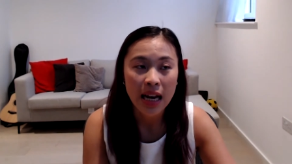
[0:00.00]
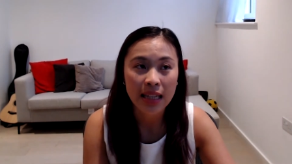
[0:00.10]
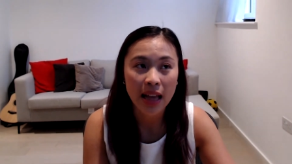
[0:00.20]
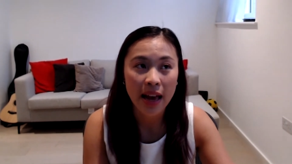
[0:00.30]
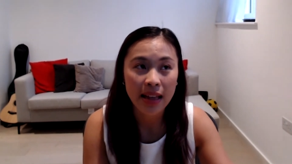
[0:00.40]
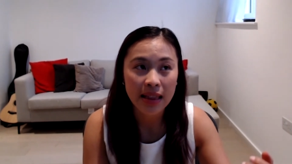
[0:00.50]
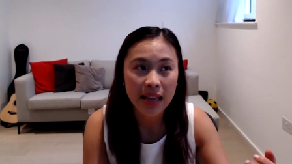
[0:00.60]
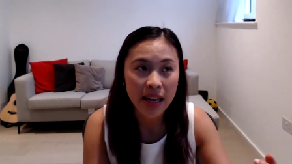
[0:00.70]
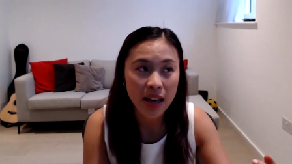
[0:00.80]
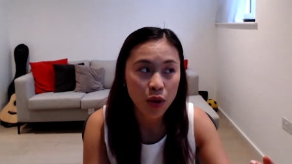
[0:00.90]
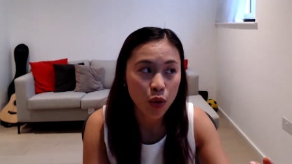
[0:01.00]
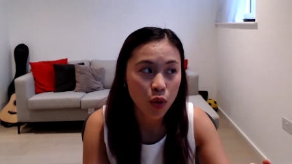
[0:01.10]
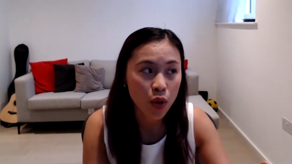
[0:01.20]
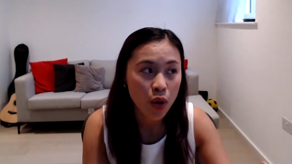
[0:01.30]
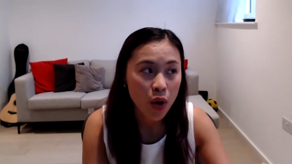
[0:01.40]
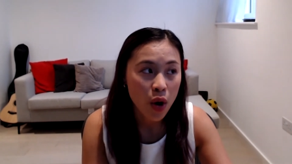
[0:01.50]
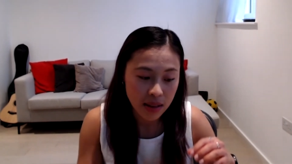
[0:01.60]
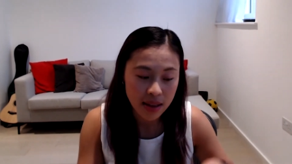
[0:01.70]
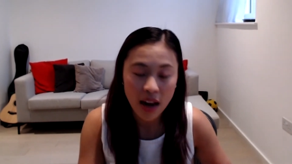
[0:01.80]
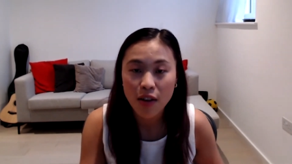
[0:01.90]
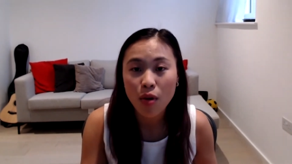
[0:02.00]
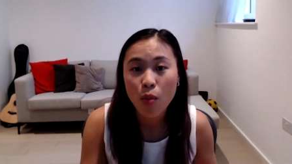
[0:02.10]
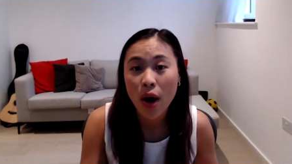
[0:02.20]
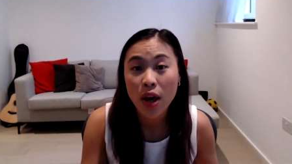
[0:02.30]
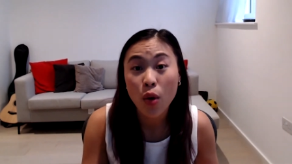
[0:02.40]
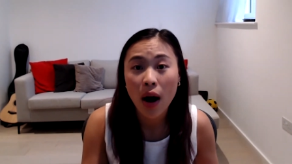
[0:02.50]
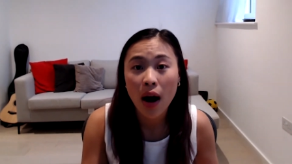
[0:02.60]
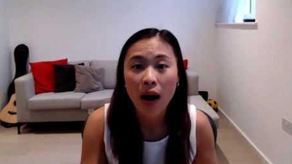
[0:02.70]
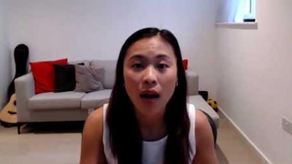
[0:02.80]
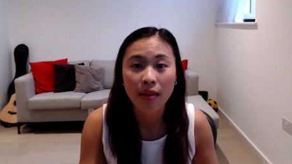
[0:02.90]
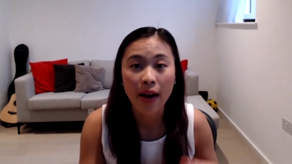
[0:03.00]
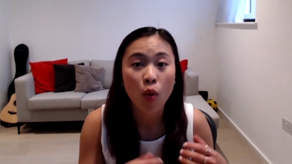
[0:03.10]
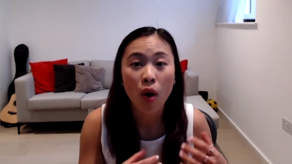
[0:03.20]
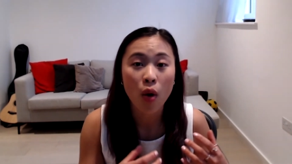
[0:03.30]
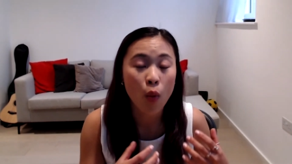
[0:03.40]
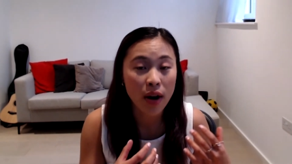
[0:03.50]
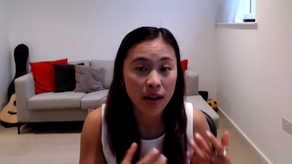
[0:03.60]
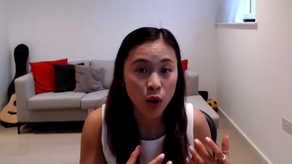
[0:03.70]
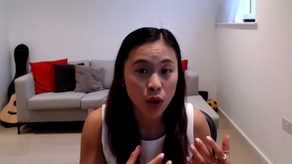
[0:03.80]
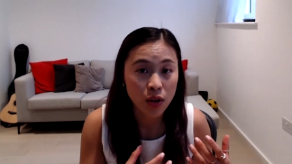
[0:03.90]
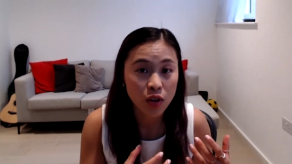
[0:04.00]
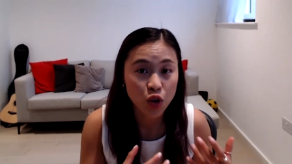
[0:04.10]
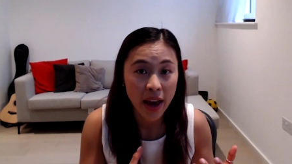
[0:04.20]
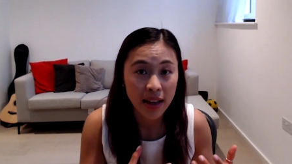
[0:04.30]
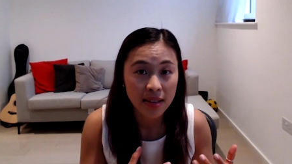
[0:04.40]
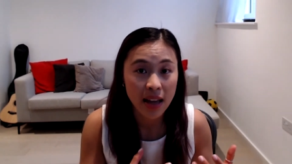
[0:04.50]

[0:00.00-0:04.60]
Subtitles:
is like thinking through, starting from where you are, like what are your strengths